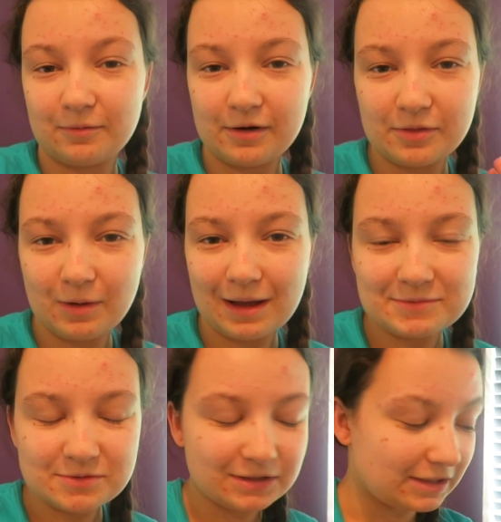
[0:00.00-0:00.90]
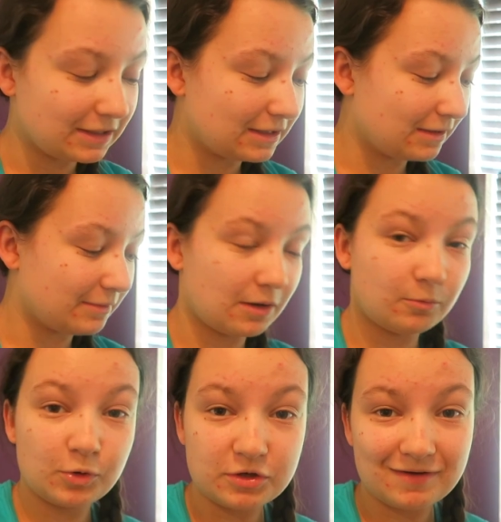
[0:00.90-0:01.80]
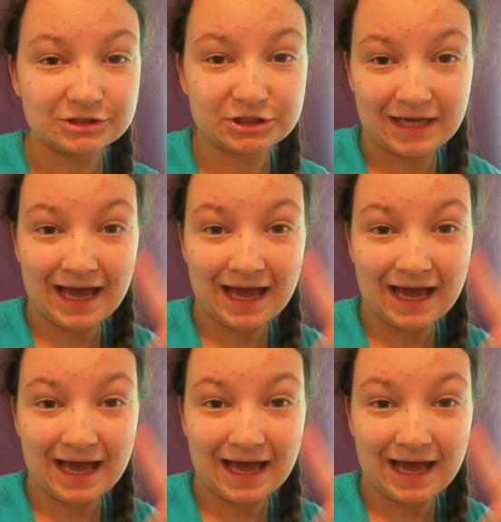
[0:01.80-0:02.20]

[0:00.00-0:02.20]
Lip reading: Where are the wipes when you need them? And I would have actually